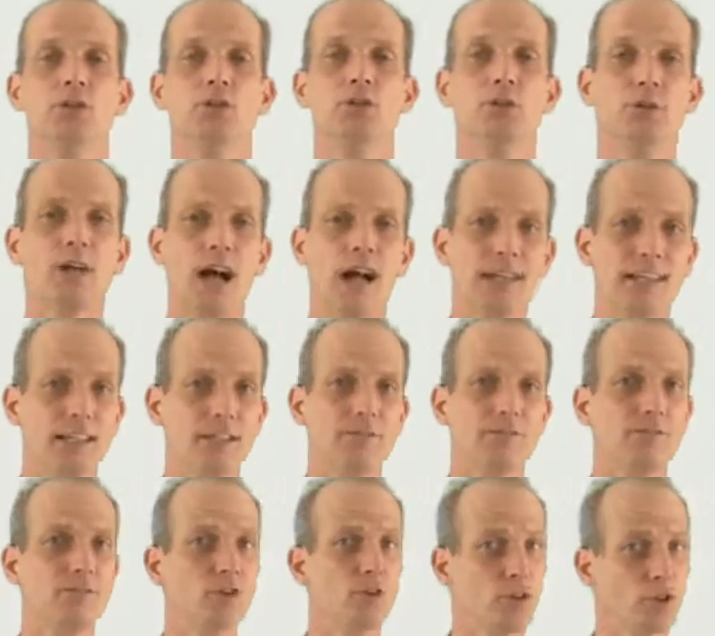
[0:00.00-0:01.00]
Do not
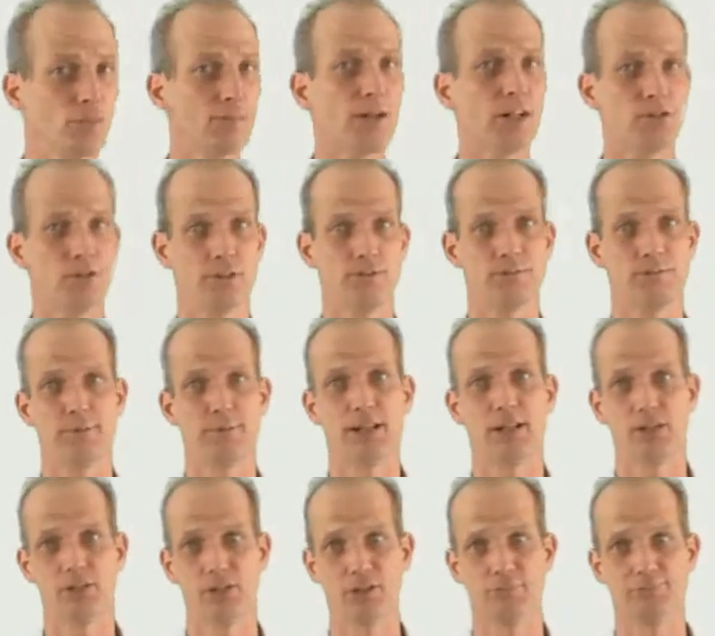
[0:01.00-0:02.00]
give too much
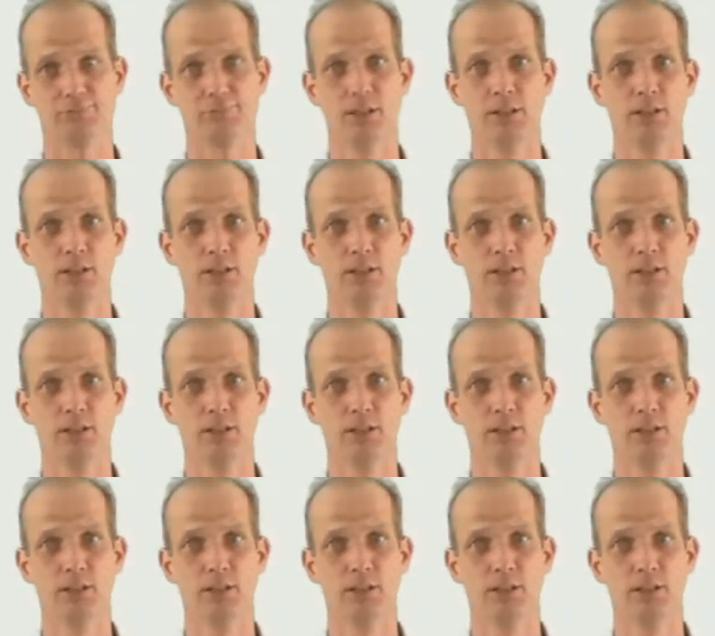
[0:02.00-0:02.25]
information.